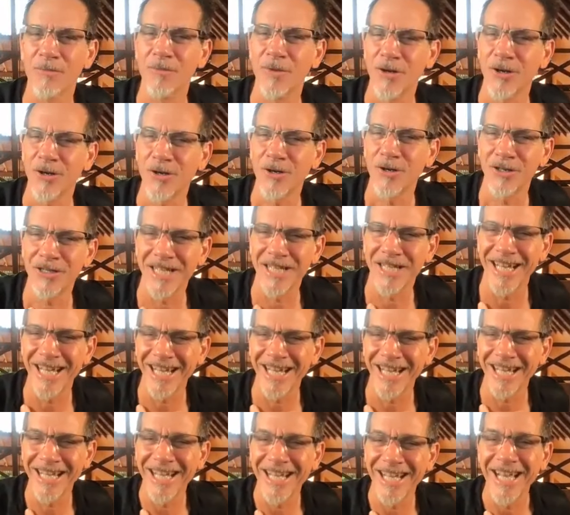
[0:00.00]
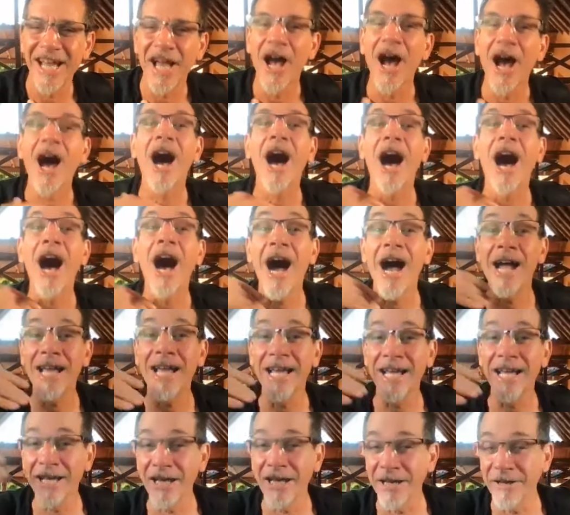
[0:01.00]
burgers I ate. I,
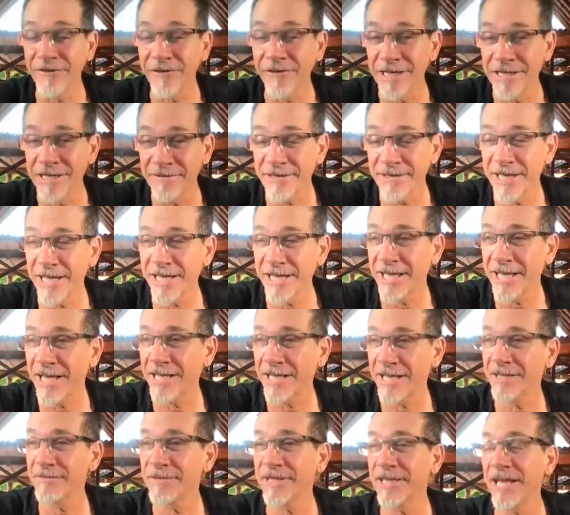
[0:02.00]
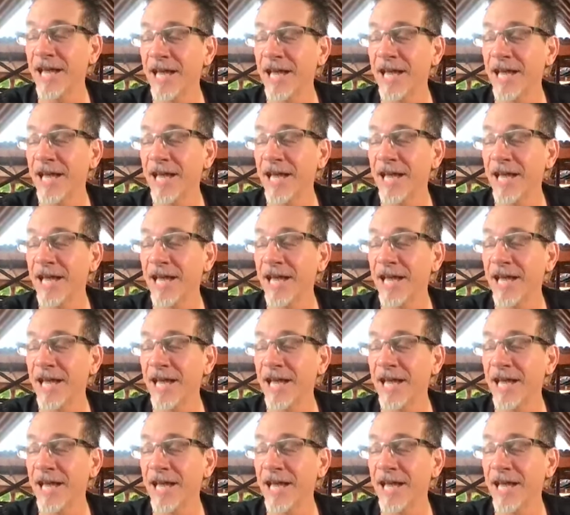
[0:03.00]
if anything, I can't give the